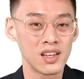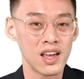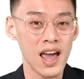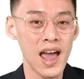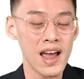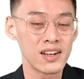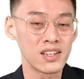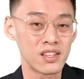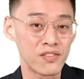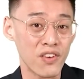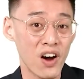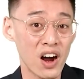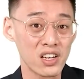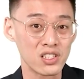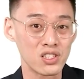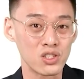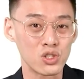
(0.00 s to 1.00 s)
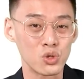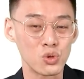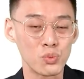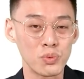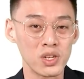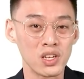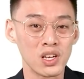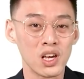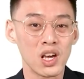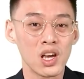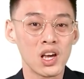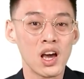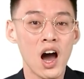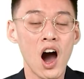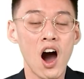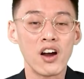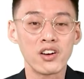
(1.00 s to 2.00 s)
end device to be
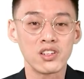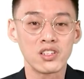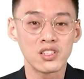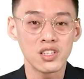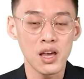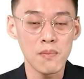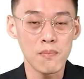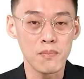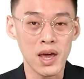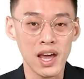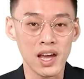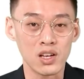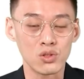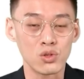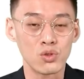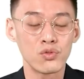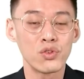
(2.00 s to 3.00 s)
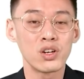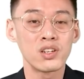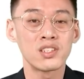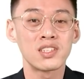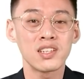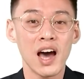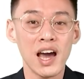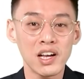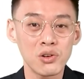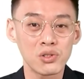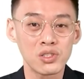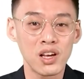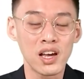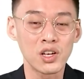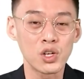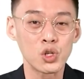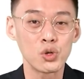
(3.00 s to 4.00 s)
on the same page. For the cycle
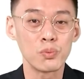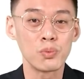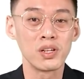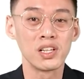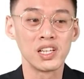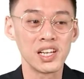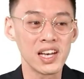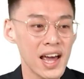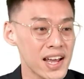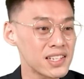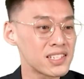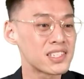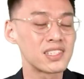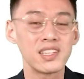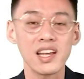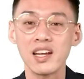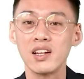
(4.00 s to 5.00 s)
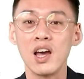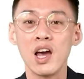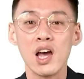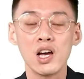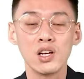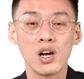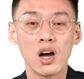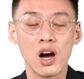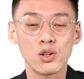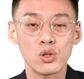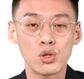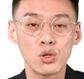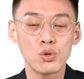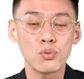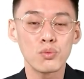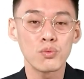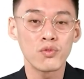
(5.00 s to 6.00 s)
time could be less than
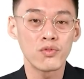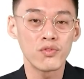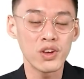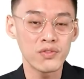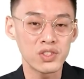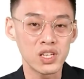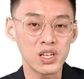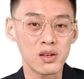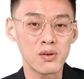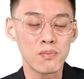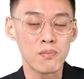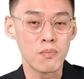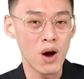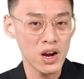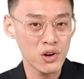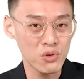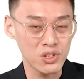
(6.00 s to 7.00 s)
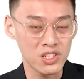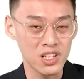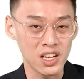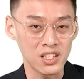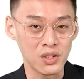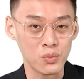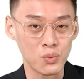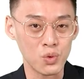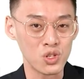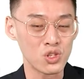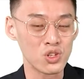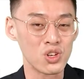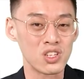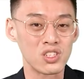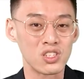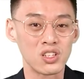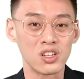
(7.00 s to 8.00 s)
250 microseconds, which
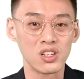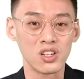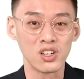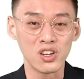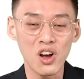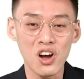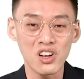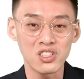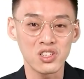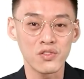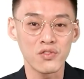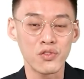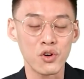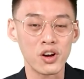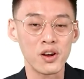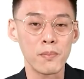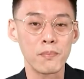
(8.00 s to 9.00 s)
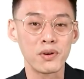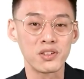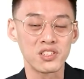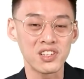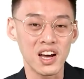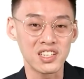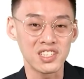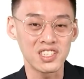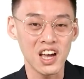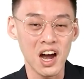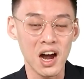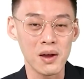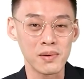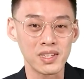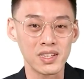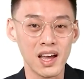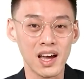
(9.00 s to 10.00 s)
is lots for the precise
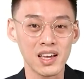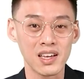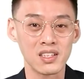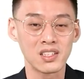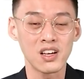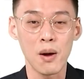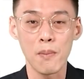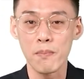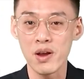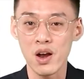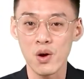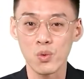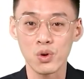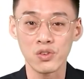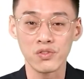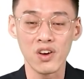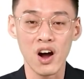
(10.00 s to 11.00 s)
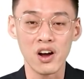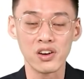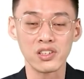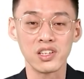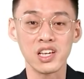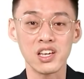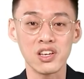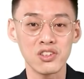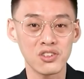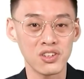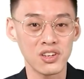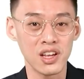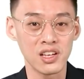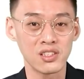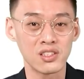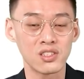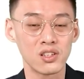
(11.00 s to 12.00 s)
time that is compared with other
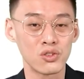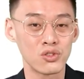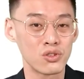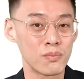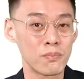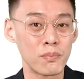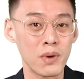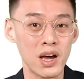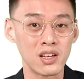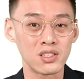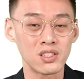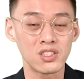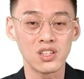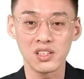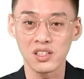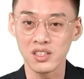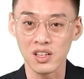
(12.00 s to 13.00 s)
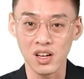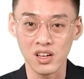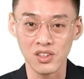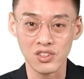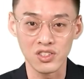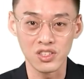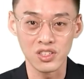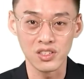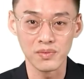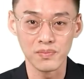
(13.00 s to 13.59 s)
Ethernet solution-based technology.